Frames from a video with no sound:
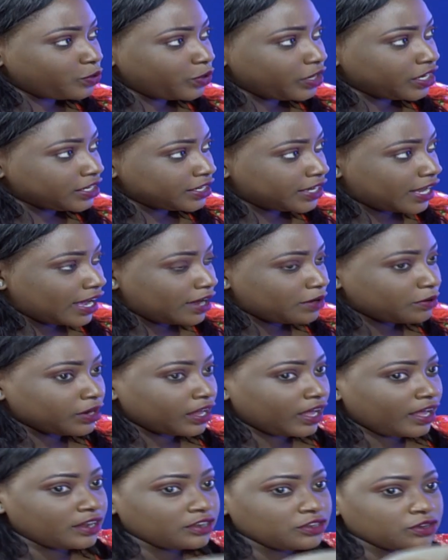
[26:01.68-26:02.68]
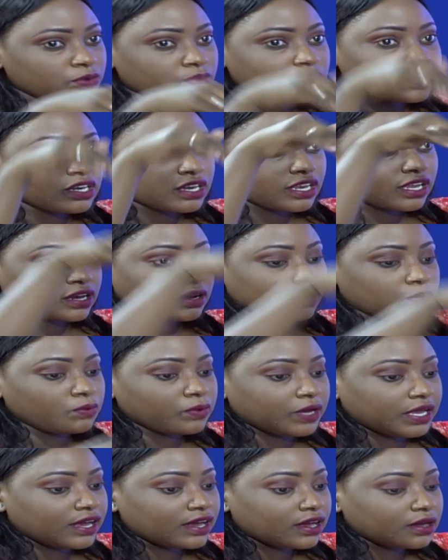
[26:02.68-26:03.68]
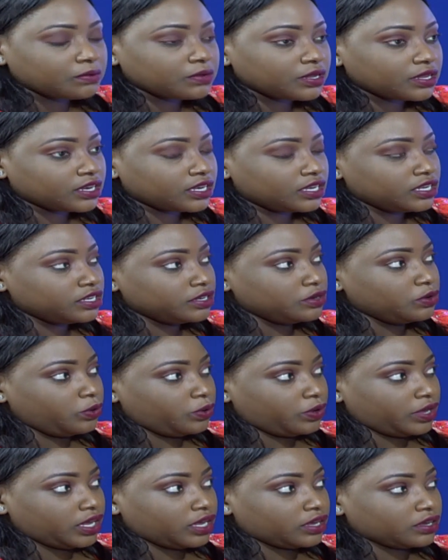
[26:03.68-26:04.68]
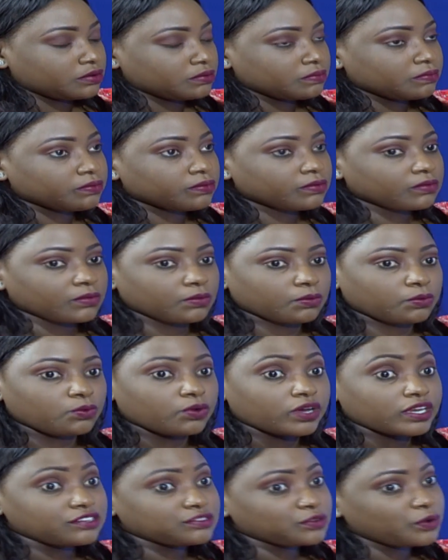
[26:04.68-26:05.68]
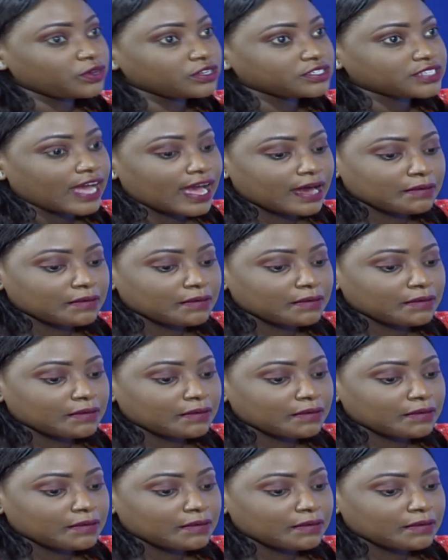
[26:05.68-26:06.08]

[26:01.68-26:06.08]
going down, and you're wondering, where are we really going? What is going to